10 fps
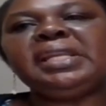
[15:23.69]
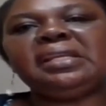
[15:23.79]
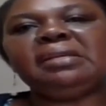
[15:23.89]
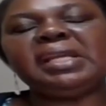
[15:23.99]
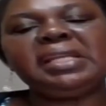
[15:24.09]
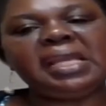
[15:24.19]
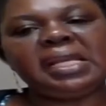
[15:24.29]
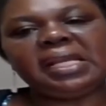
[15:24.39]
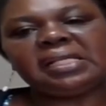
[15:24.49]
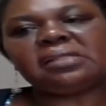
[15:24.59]
many
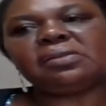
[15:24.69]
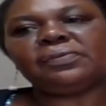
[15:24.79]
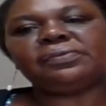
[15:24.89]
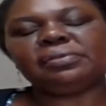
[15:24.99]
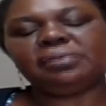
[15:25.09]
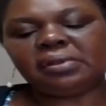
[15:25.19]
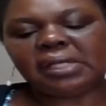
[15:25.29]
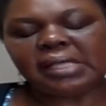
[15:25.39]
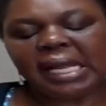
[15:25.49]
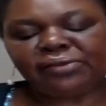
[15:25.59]
areas of
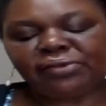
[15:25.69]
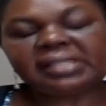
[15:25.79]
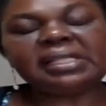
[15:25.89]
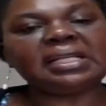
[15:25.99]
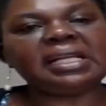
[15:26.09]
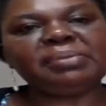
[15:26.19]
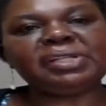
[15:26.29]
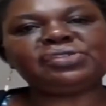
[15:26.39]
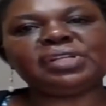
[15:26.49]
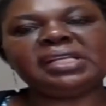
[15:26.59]
addressing
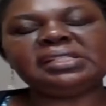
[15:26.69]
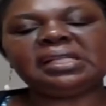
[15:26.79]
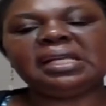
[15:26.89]
climate change,